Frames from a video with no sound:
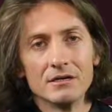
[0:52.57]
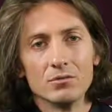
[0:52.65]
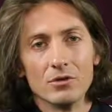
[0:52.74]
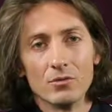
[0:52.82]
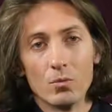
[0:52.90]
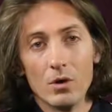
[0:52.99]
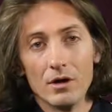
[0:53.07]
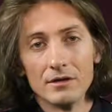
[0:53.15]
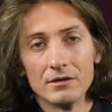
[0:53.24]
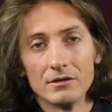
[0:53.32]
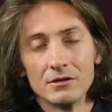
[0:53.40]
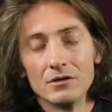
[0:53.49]
with
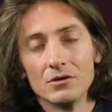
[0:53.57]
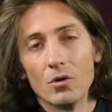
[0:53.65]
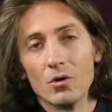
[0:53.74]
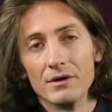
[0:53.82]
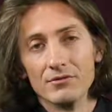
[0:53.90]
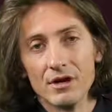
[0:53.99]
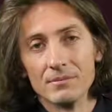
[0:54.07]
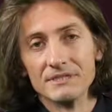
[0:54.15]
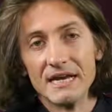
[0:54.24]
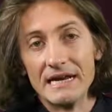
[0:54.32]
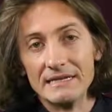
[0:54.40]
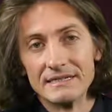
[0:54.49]
1 or even up
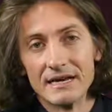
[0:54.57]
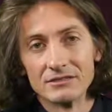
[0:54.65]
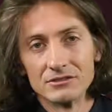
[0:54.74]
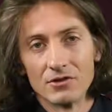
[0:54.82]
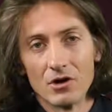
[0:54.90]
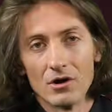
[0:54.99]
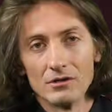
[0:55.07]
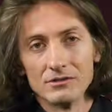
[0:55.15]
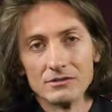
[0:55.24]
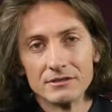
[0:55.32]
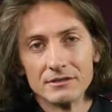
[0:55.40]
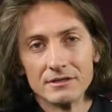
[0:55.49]
to 8 decks of
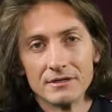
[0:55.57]
cards.